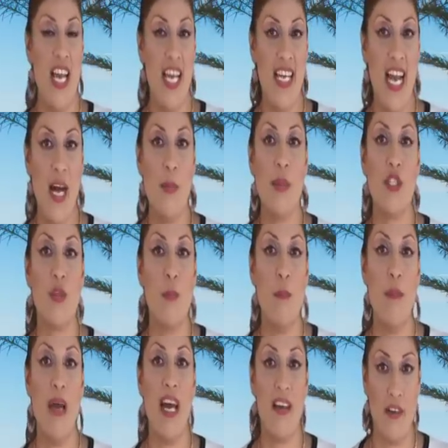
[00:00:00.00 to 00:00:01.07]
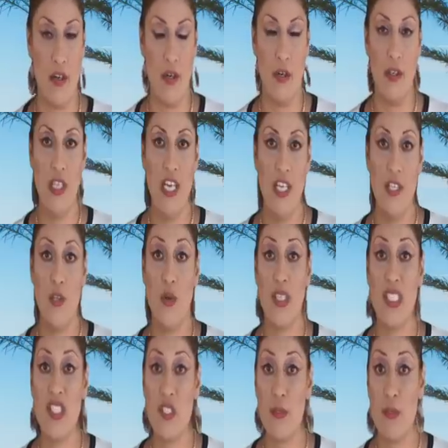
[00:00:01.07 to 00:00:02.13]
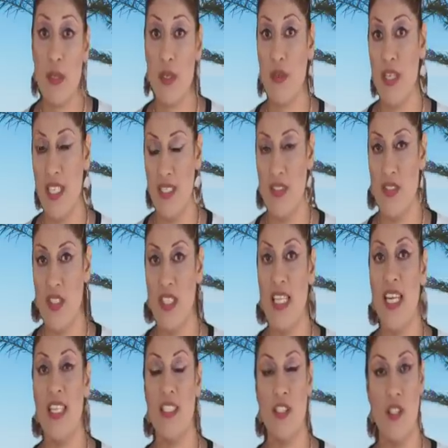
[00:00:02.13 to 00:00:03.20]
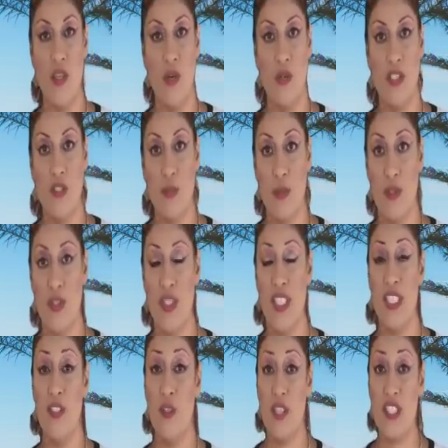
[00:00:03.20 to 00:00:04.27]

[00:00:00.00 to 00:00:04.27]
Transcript: and how much better your experience in getting to know this person and your